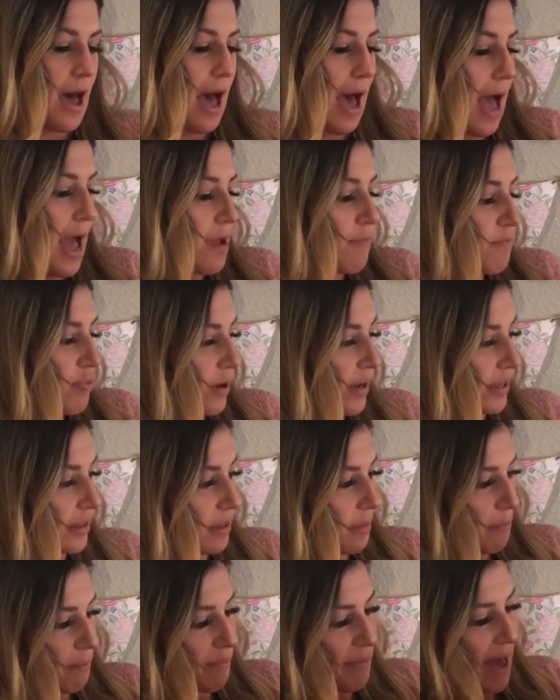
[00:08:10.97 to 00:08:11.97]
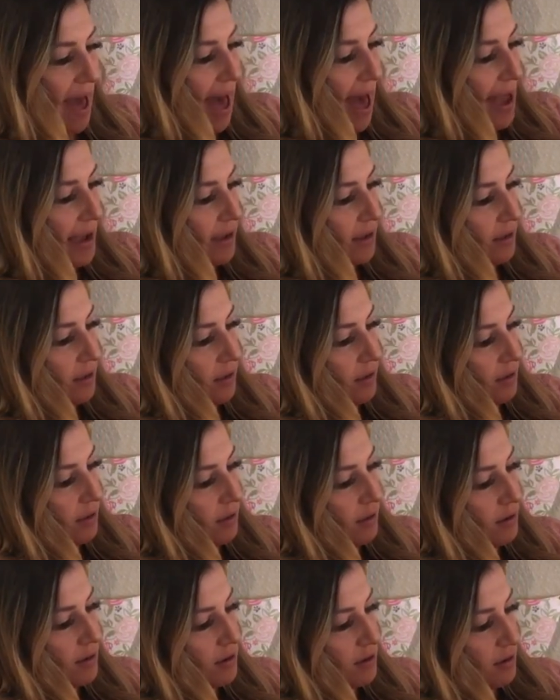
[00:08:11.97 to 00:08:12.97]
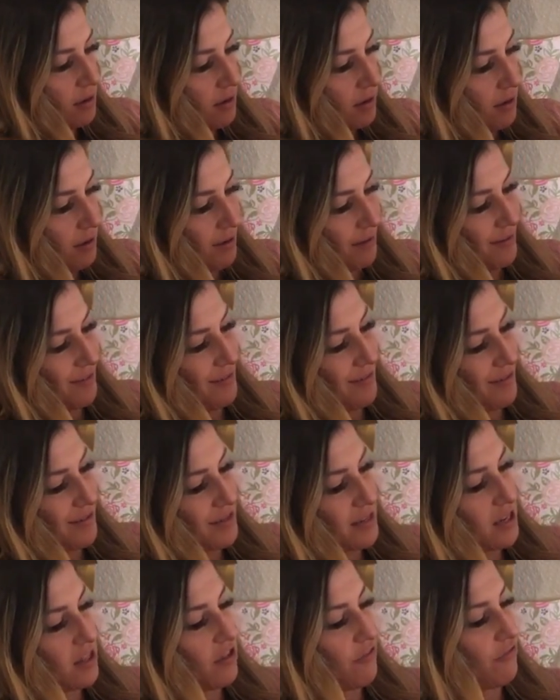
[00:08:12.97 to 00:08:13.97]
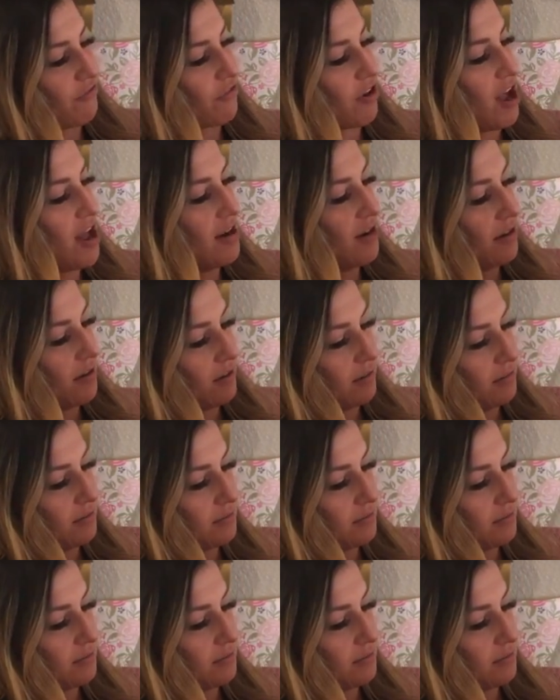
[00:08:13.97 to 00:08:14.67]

I bring the back to the front